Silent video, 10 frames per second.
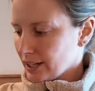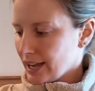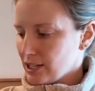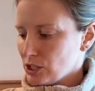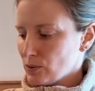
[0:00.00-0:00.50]

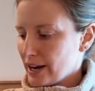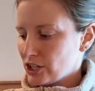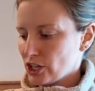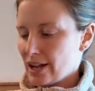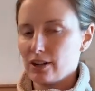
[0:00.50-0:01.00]

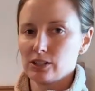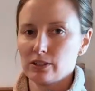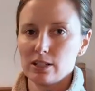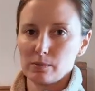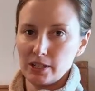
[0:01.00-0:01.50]
Kuhl.
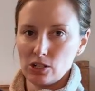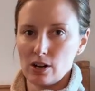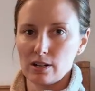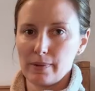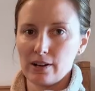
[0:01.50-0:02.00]
You'll hear me
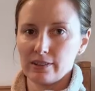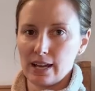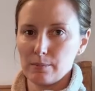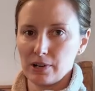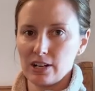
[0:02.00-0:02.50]
talk about
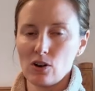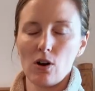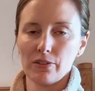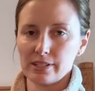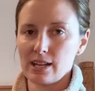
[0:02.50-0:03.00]
that brand
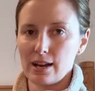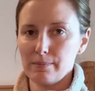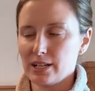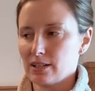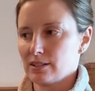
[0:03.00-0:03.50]
all the
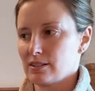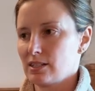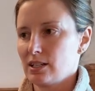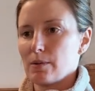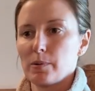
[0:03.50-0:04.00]
time
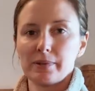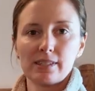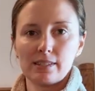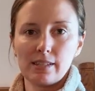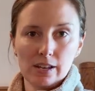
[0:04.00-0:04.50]
because I'm
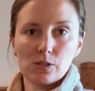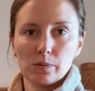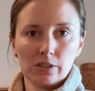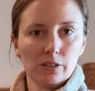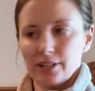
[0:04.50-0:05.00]
obsessed
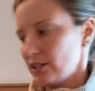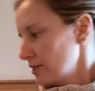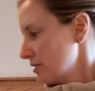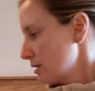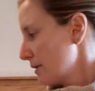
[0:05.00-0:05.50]
with their
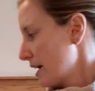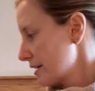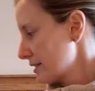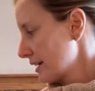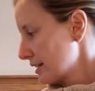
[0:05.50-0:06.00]
gear, to be
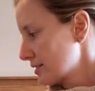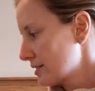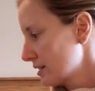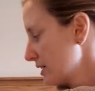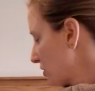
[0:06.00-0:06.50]
honest. Like
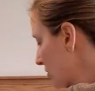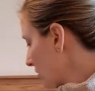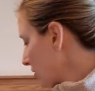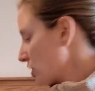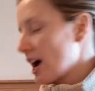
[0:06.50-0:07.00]
it's
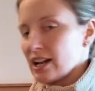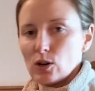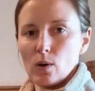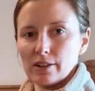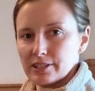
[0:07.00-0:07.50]
such high
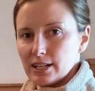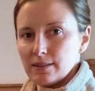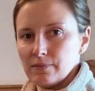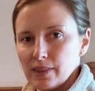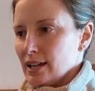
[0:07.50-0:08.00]

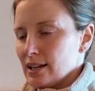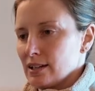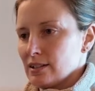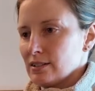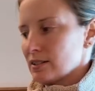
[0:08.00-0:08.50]
quality,
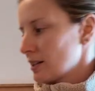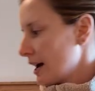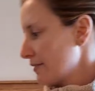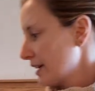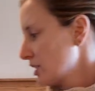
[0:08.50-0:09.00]
and
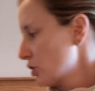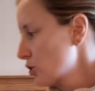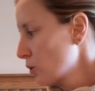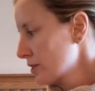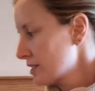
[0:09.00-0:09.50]
I've had these
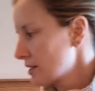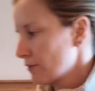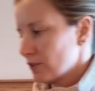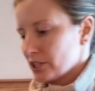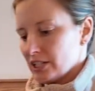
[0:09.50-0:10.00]
shorts
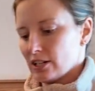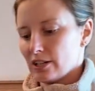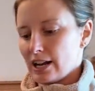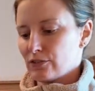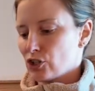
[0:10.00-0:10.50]
for a
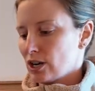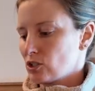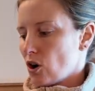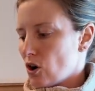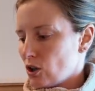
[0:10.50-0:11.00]
year, and I've
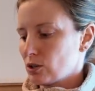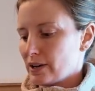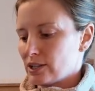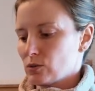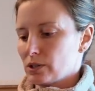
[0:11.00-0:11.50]
trekked all
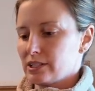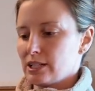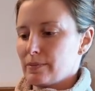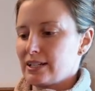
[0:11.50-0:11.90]
around the world in them.